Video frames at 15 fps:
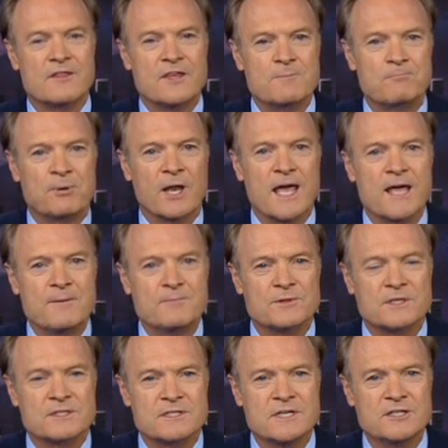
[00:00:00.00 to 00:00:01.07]
The blame
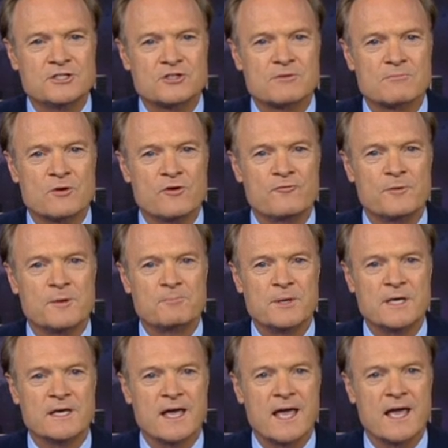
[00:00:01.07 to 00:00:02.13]
the teacher movement
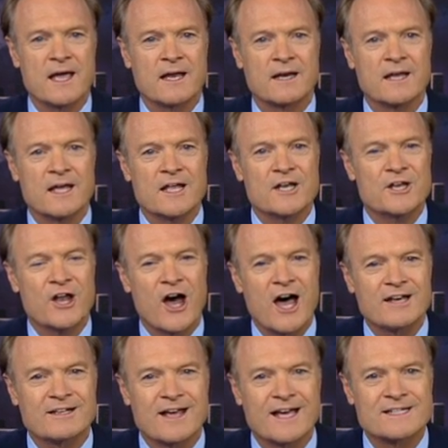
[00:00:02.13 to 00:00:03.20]
began
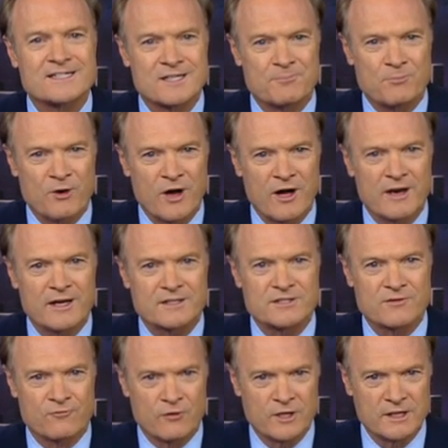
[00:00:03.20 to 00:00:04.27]
not as the product
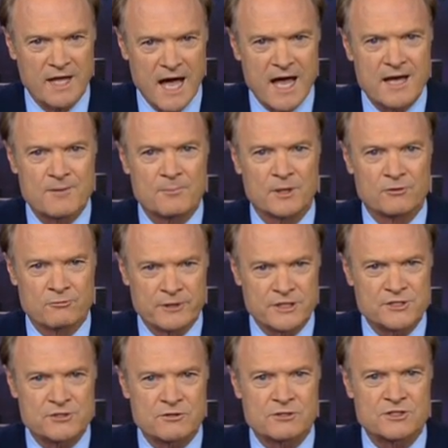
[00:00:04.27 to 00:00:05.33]
of reliable
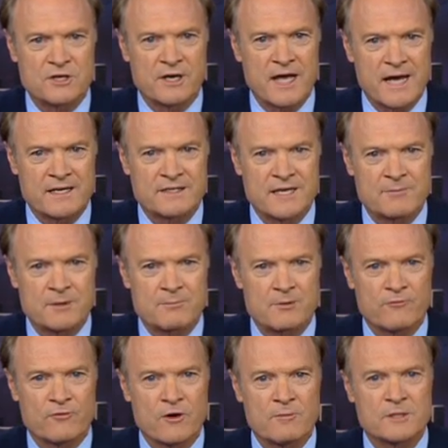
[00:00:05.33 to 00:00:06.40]
research on academic
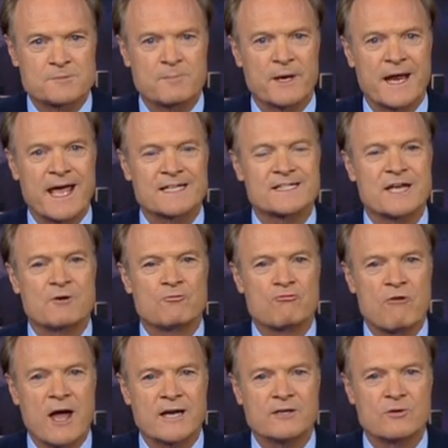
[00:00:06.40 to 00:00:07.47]
performance, but as a
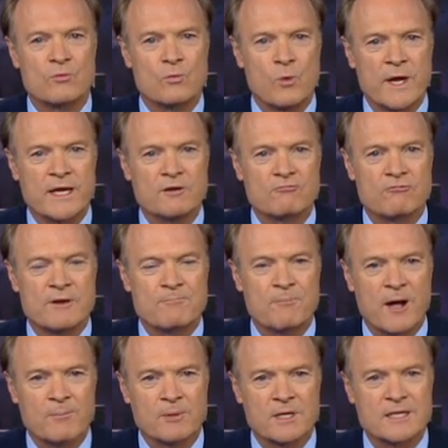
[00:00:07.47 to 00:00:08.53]
right-wing
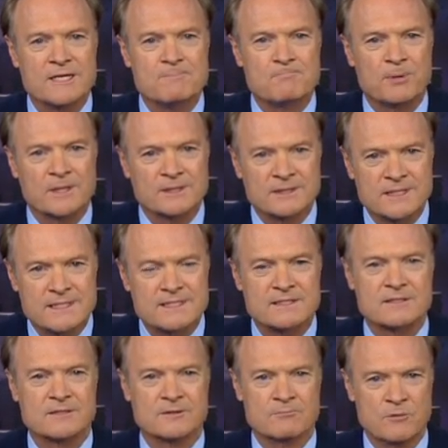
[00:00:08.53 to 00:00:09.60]
Republican
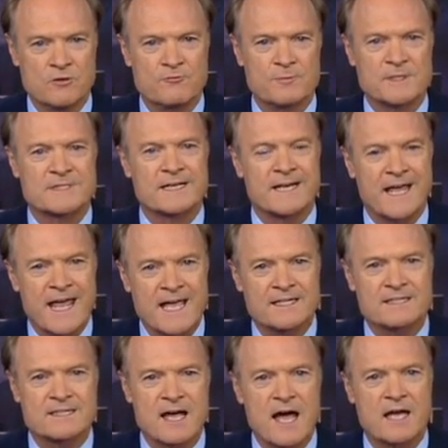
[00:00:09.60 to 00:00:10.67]
political movement, an
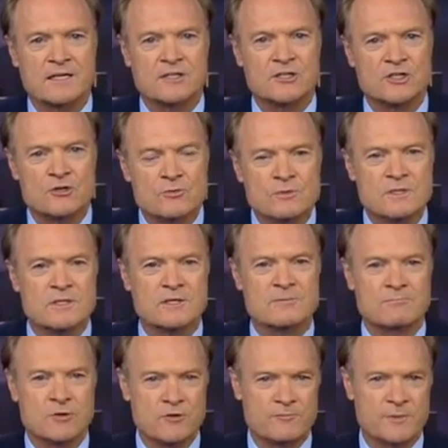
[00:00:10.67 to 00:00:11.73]

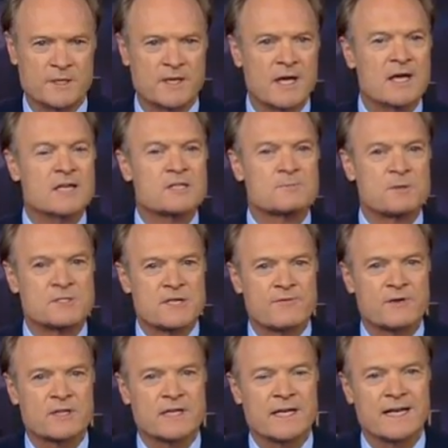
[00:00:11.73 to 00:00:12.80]
anti-union movement,
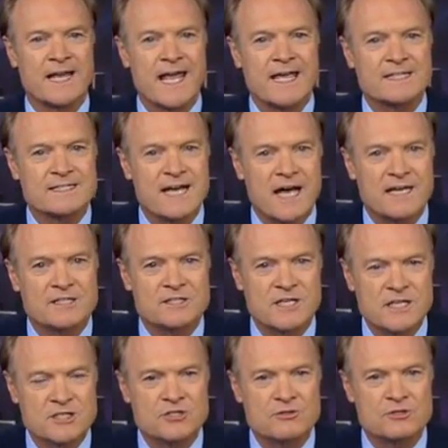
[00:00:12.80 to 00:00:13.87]
specifically an
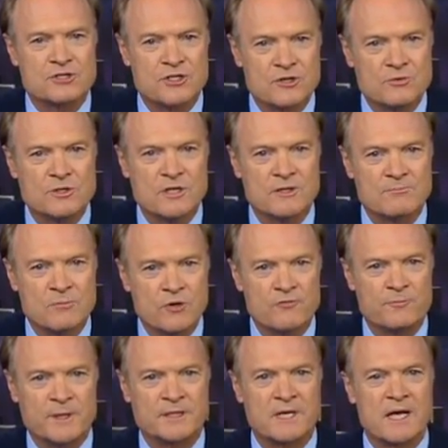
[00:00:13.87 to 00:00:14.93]
anti-teachers union
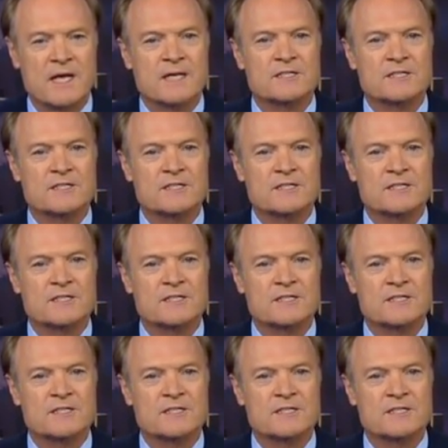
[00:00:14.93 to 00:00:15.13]
movement.